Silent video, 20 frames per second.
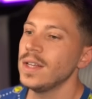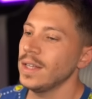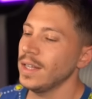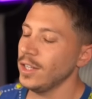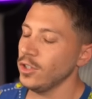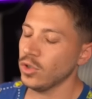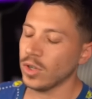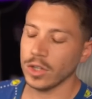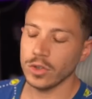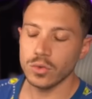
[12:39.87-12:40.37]

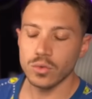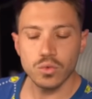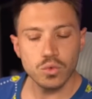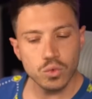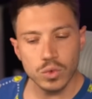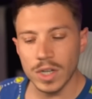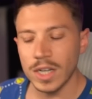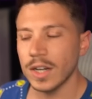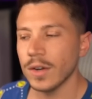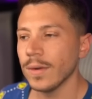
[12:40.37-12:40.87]
You can do
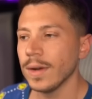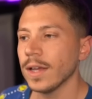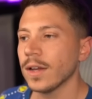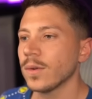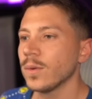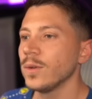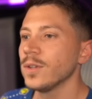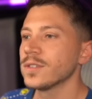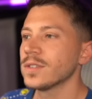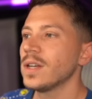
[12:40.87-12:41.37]
really
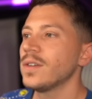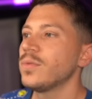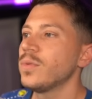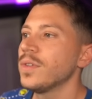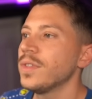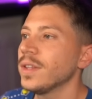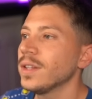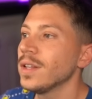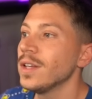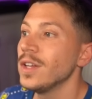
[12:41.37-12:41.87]
cool stuff with
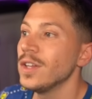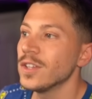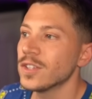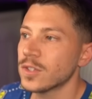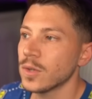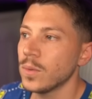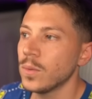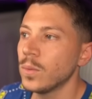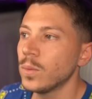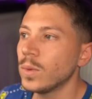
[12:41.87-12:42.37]
it.
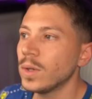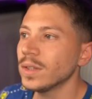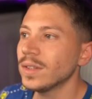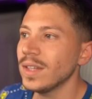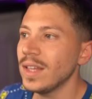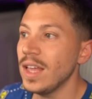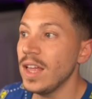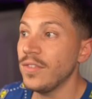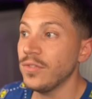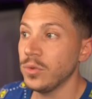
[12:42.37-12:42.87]
So what
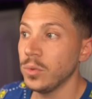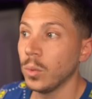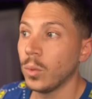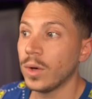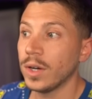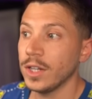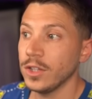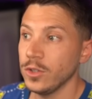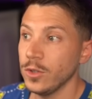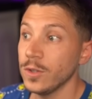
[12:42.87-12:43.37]
if you
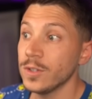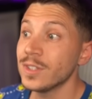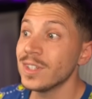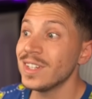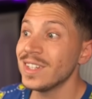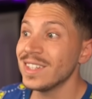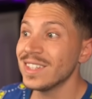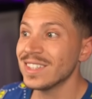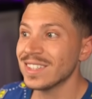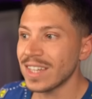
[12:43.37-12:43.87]
want to use
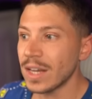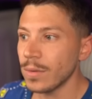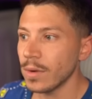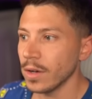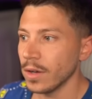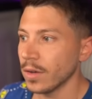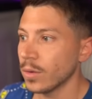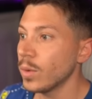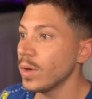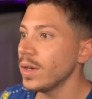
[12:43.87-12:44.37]

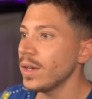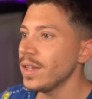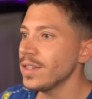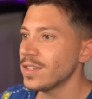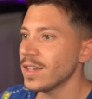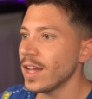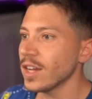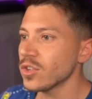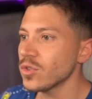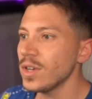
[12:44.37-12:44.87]
Serilog? Well, it's
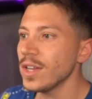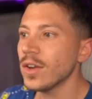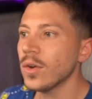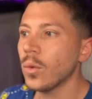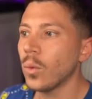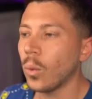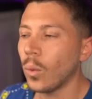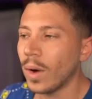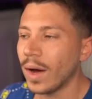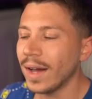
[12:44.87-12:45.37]
actually
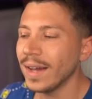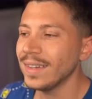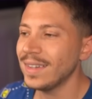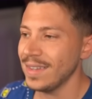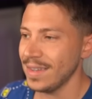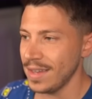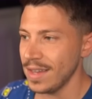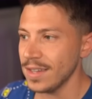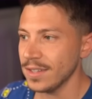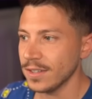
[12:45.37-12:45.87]
quite
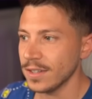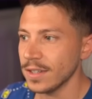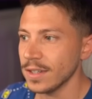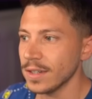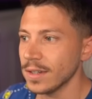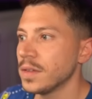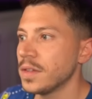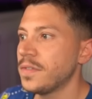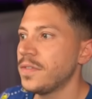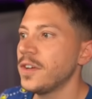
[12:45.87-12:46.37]
easy.
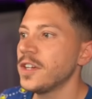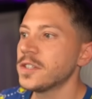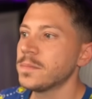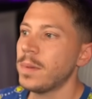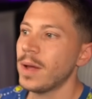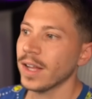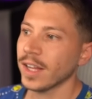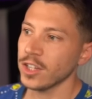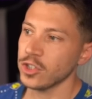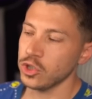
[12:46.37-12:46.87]
The first
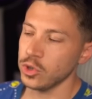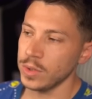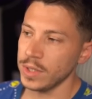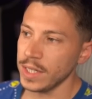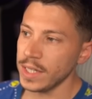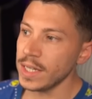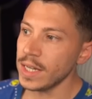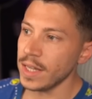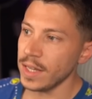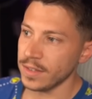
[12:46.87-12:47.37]
package you
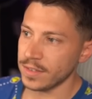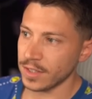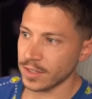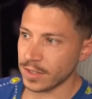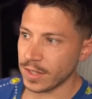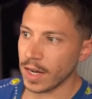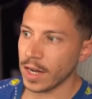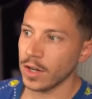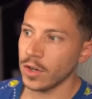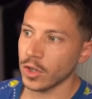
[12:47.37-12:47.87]
need is the
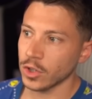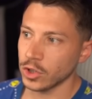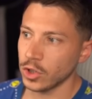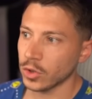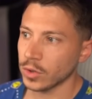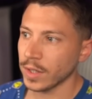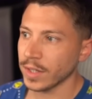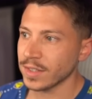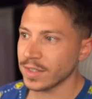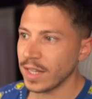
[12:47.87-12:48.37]

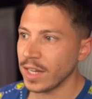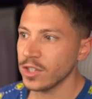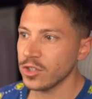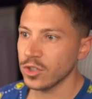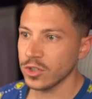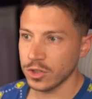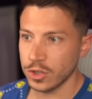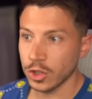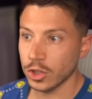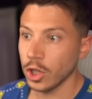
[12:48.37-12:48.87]

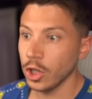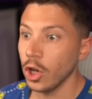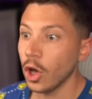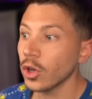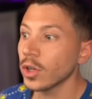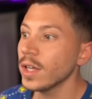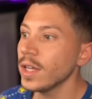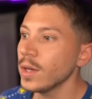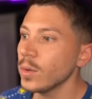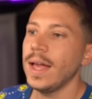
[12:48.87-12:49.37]

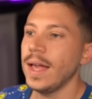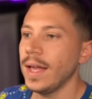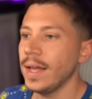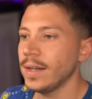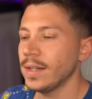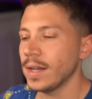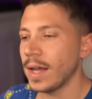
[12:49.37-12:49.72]
serilog.extensions.logging, and